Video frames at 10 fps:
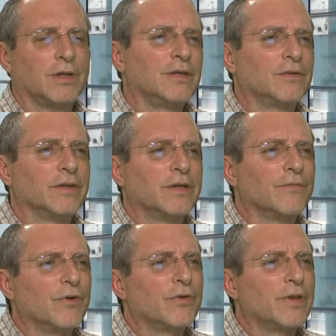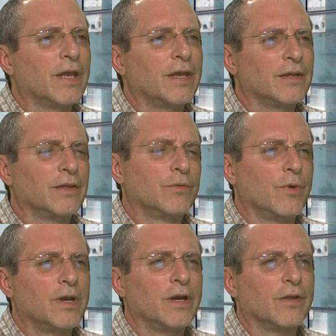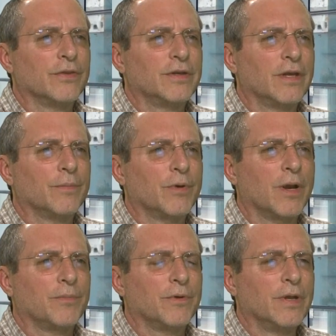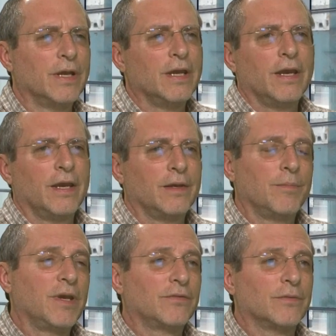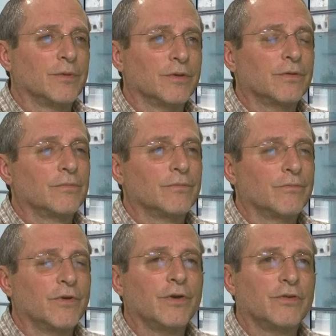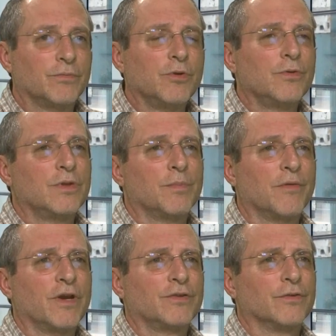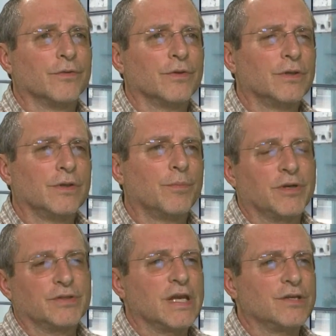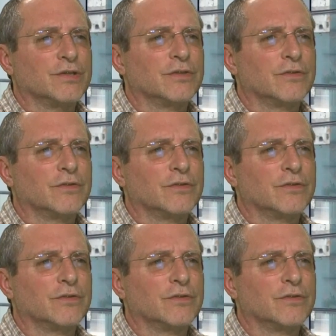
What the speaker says: easily convert that and then run it on the teleprompter, and it makes them look very smooth and professional in their presentations.